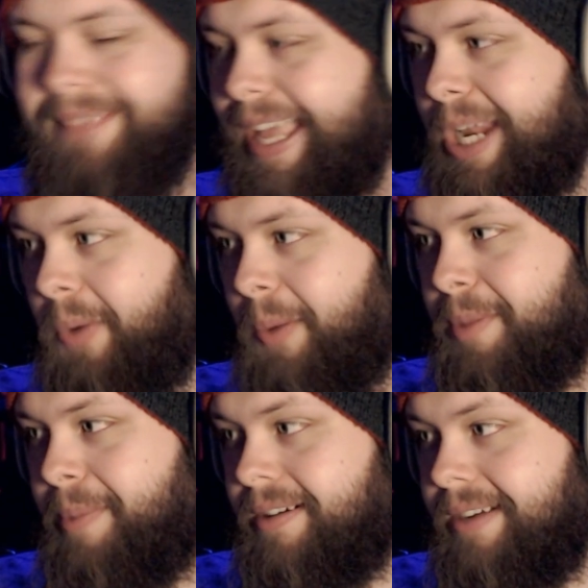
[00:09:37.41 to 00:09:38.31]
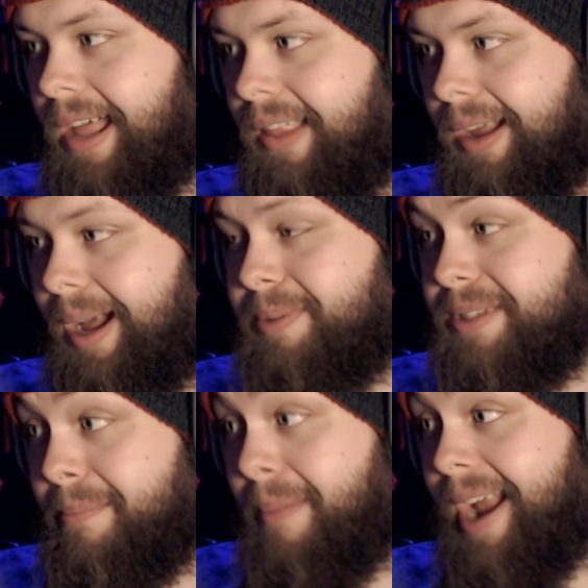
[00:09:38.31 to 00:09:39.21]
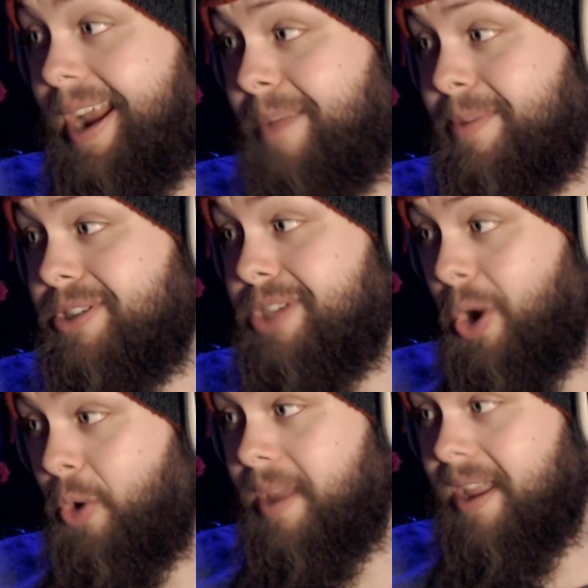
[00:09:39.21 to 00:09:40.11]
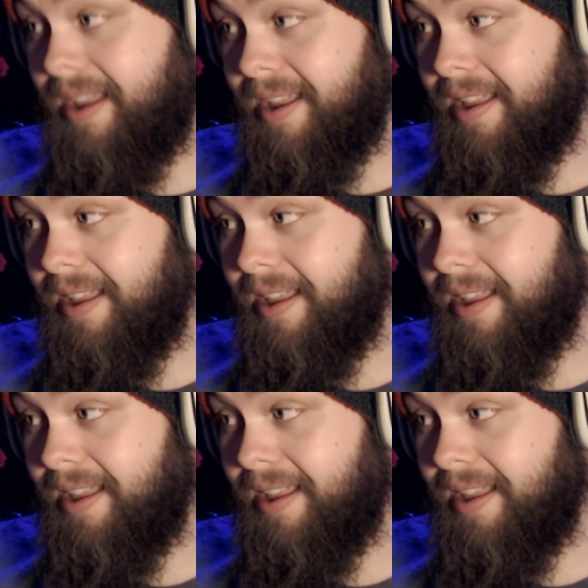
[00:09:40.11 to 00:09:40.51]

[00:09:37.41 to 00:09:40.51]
They could have went with a better dialogue option than my name is Toby.